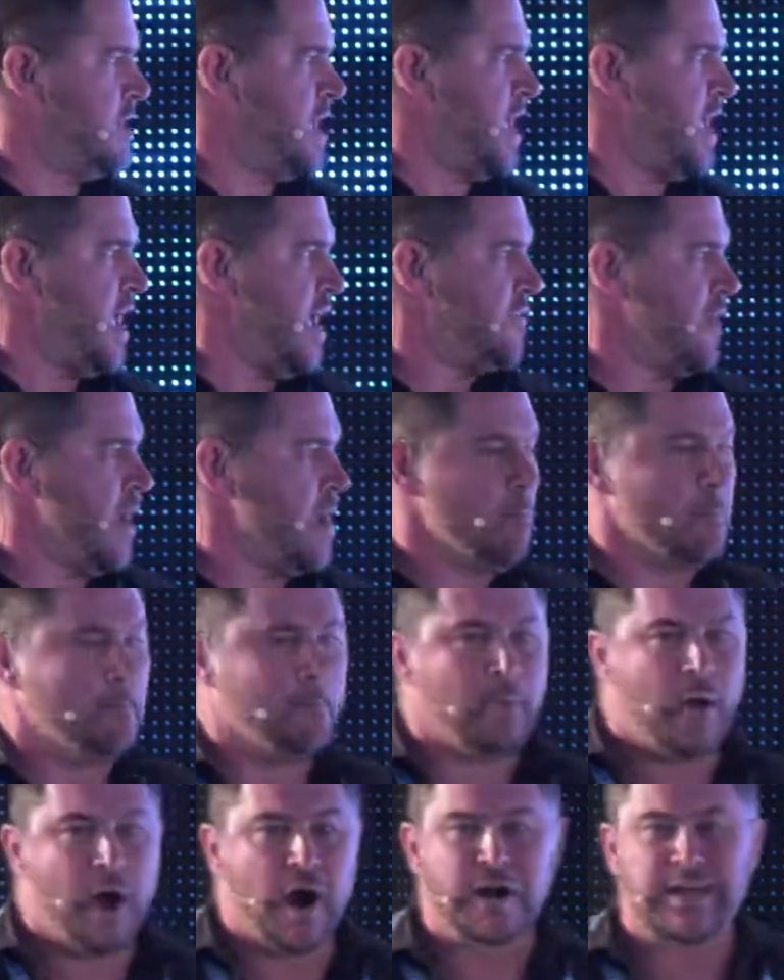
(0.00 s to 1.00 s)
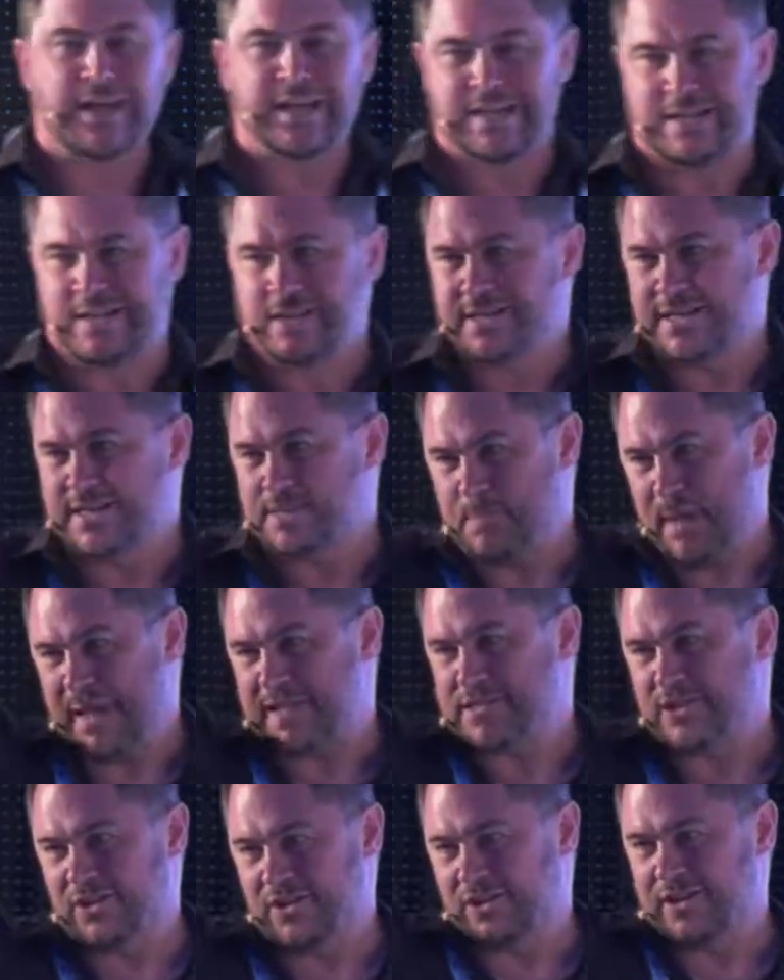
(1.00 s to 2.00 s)
If I market this
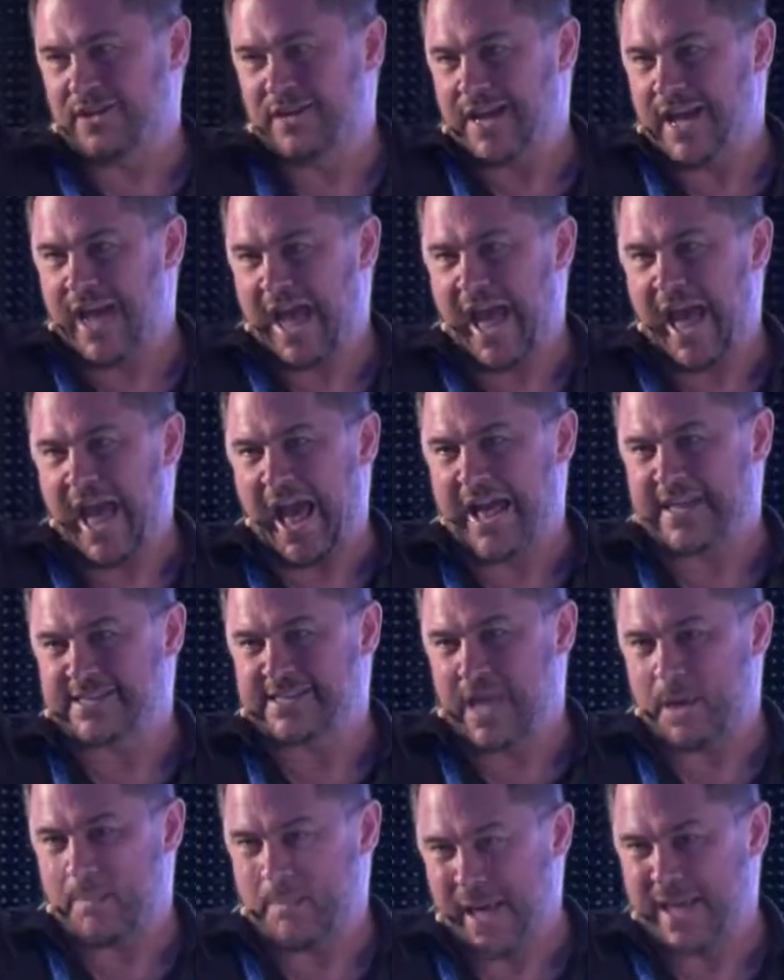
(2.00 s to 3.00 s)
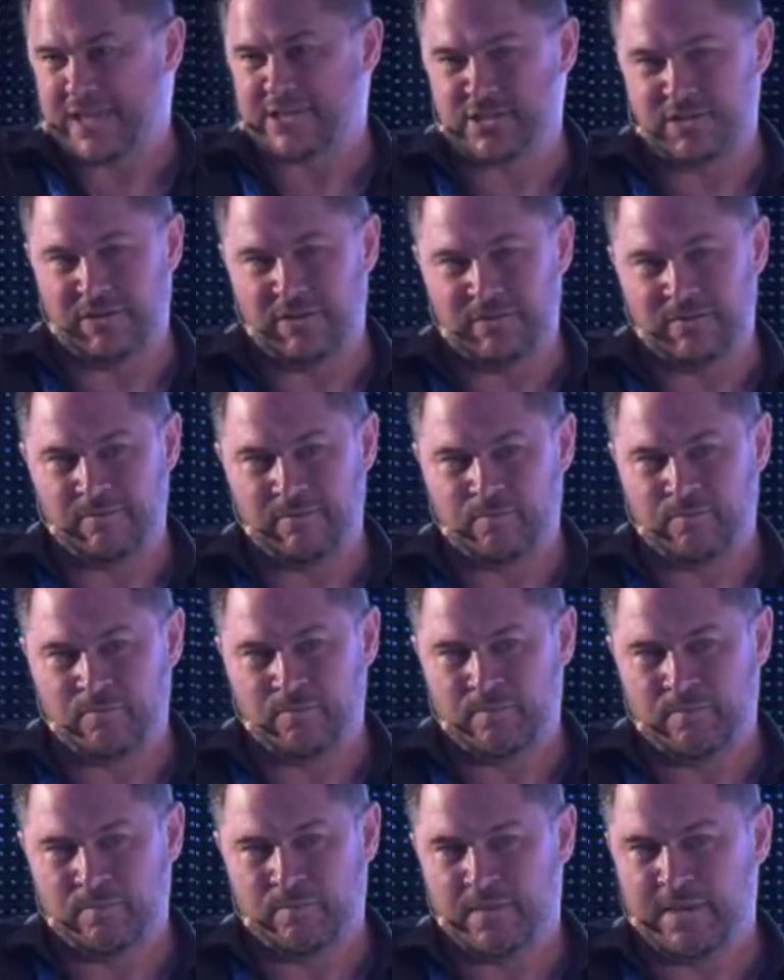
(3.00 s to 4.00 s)
pencil as a pencil,
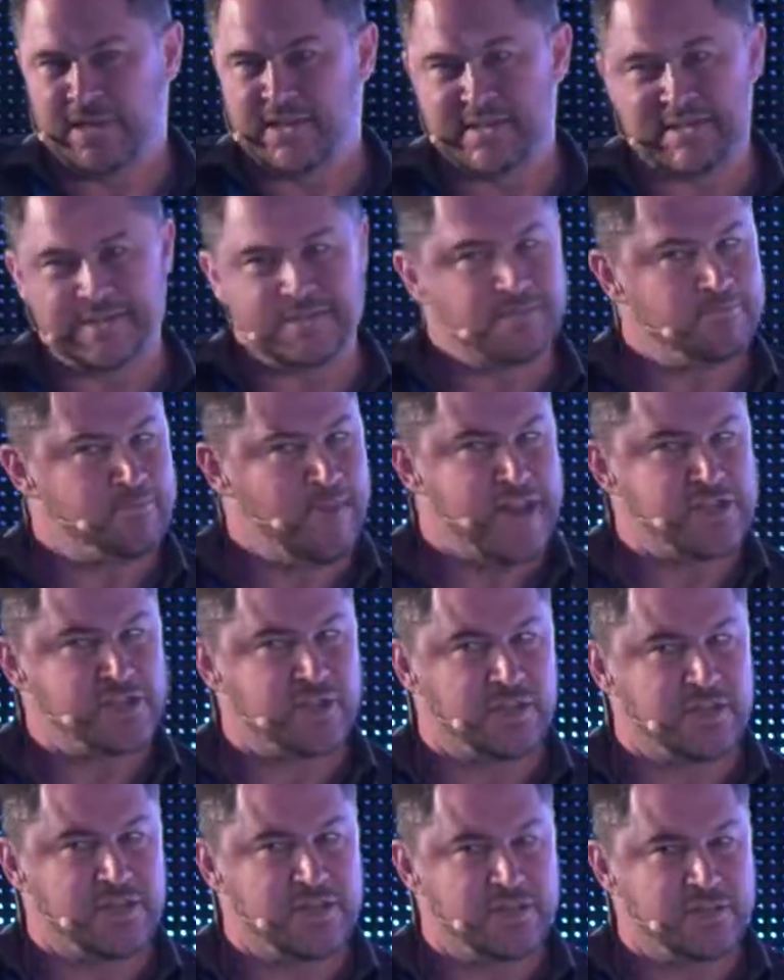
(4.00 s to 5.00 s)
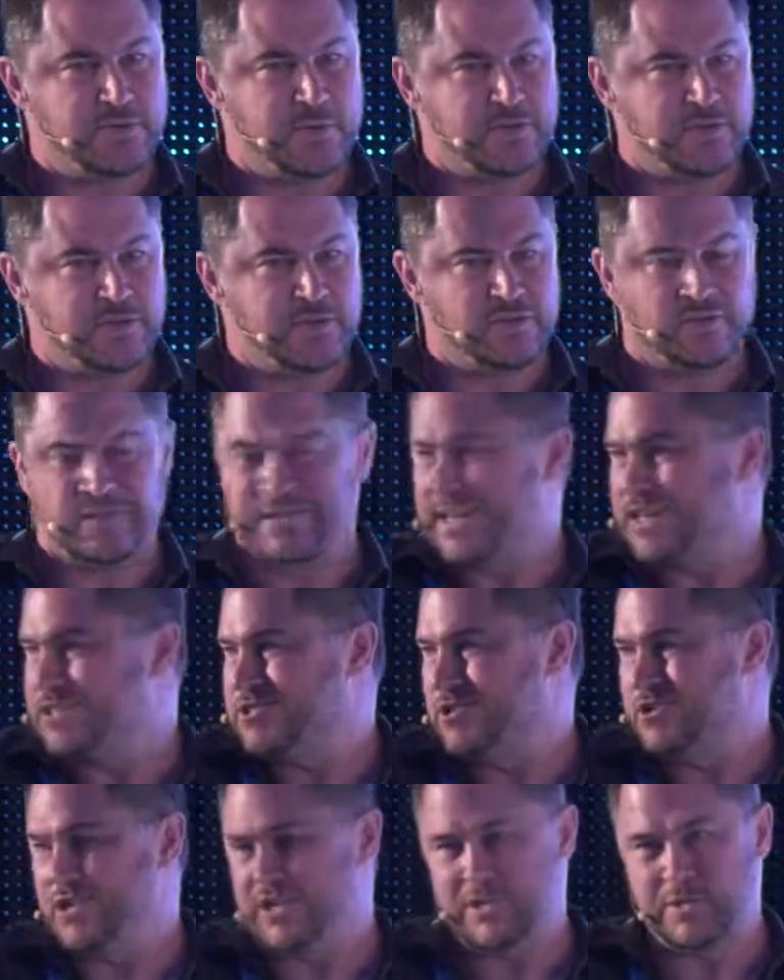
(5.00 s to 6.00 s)
is it magically get
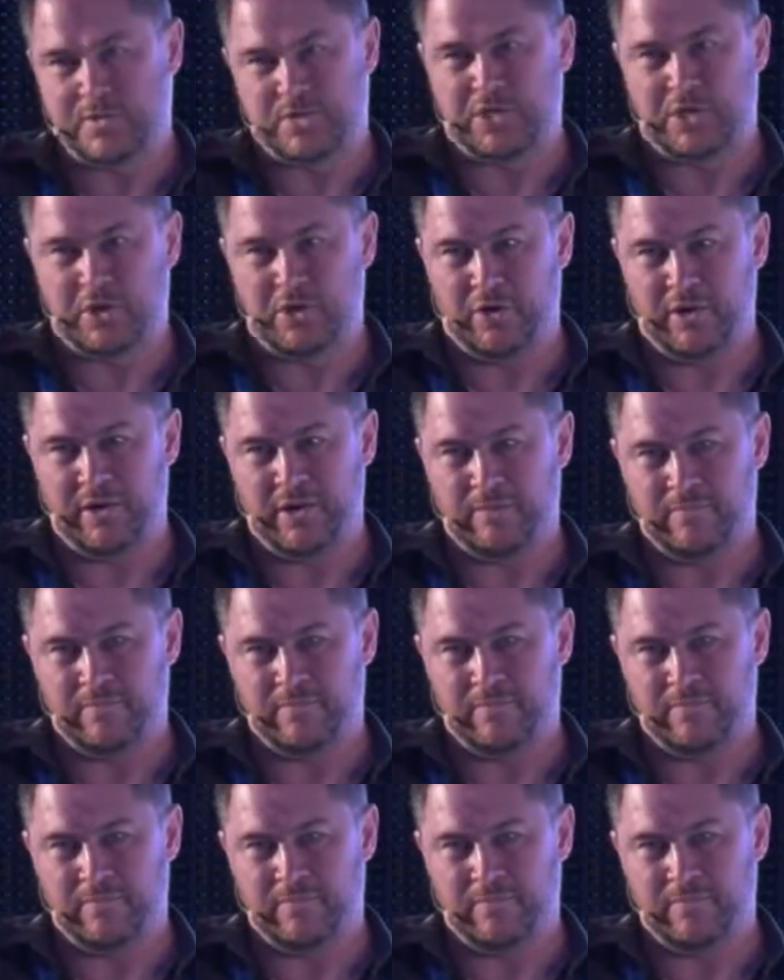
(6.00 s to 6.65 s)
turned into a security?